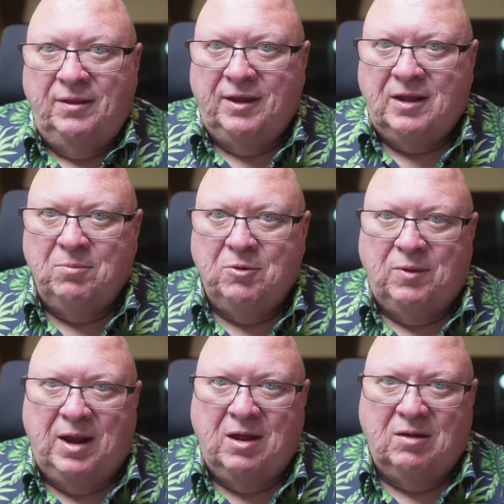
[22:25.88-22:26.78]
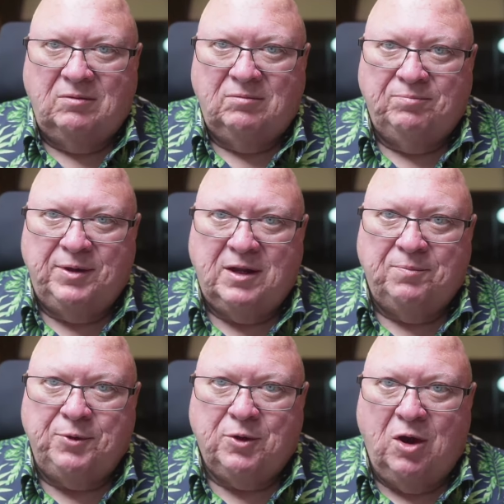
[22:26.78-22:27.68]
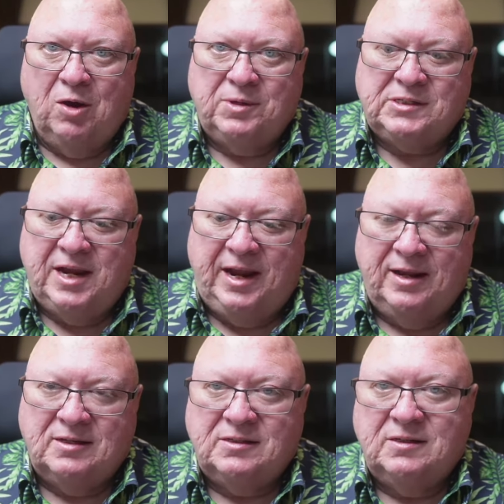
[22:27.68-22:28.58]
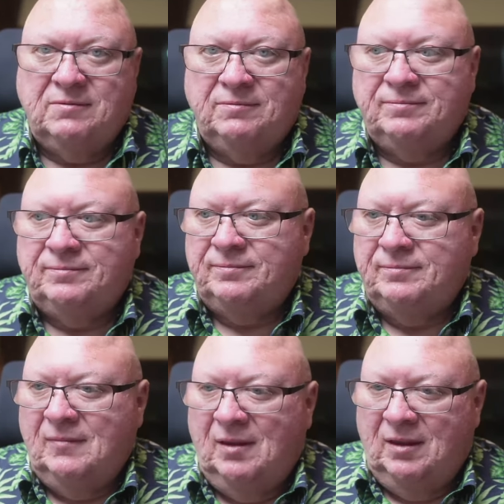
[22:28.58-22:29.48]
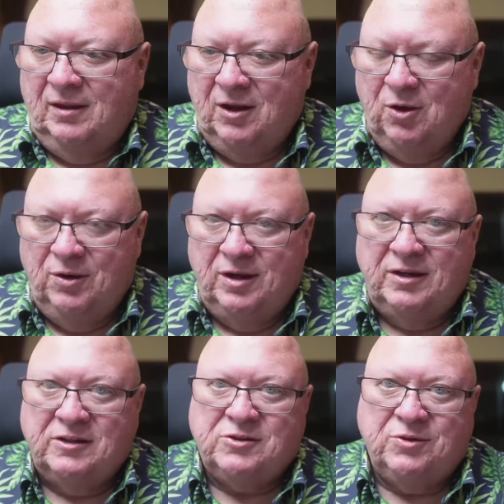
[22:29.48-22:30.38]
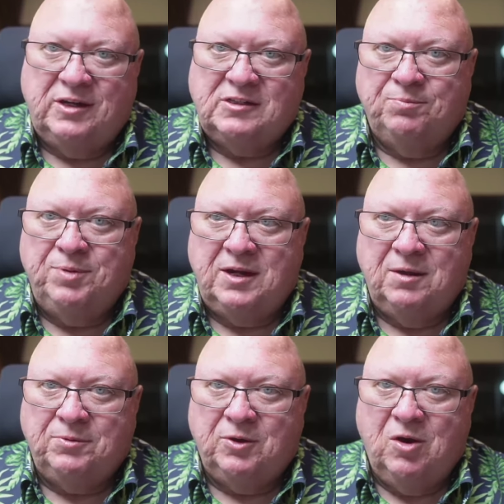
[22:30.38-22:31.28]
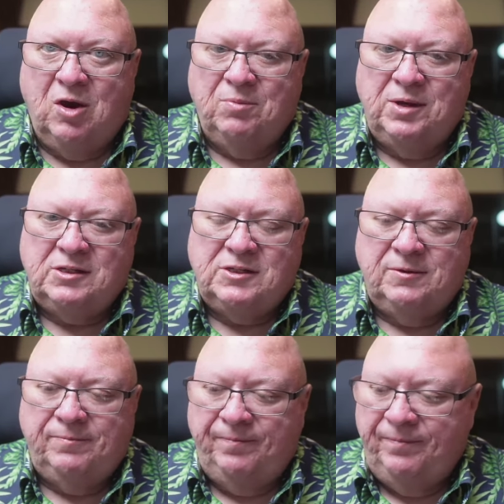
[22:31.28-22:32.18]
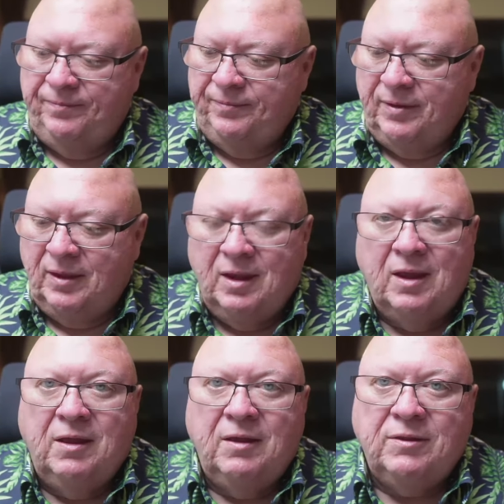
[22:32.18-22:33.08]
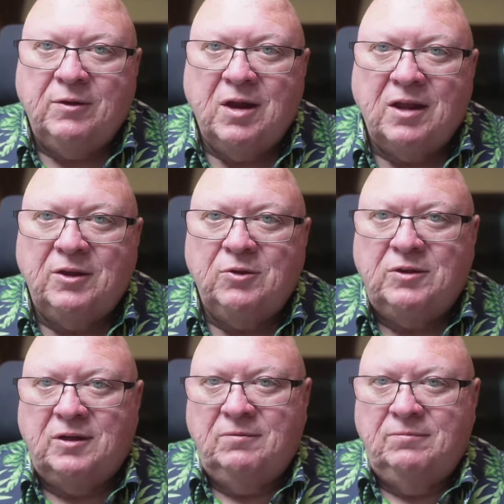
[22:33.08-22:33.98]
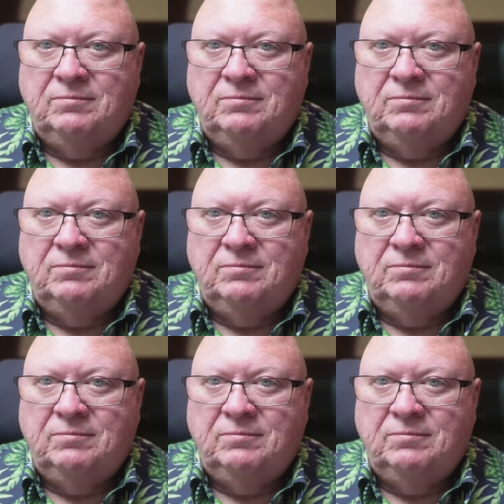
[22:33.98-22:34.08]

They come around, pick up your garbage cans. They go to industries and pick up their garbage. They're not union.